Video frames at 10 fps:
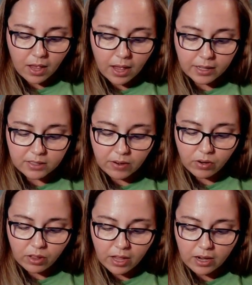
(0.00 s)
its
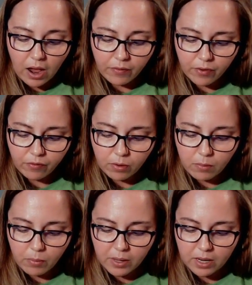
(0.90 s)
severed leg hovered
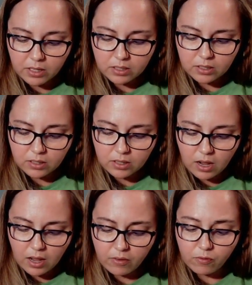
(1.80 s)

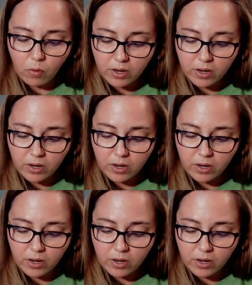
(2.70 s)
for